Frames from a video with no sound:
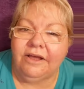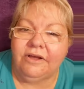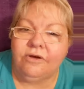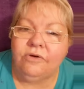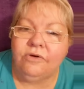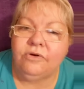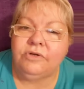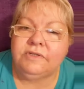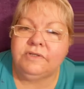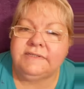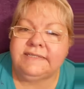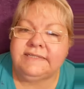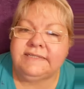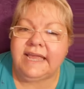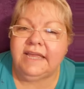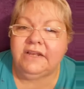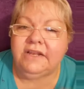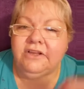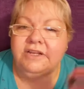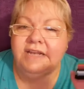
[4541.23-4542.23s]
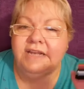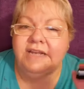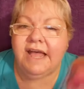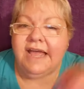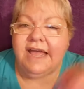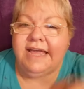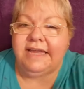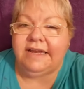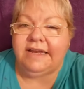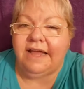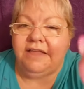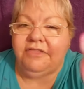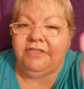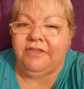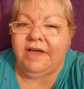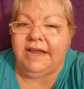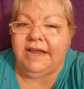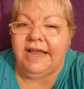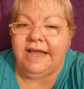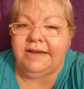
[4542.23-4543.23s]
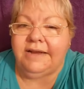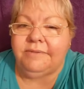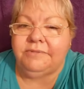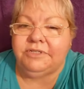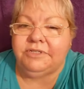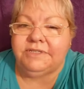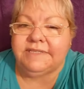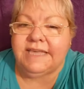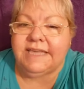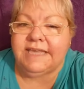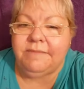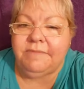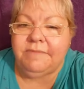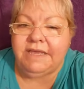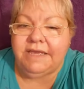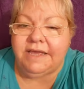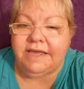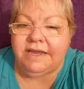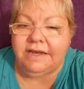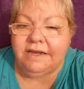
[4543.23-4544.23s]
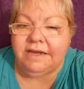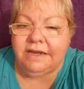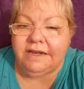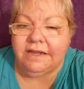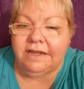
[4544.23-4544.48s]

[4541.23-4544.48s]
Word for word: Who's saying goodnight? I thought Adam just came in.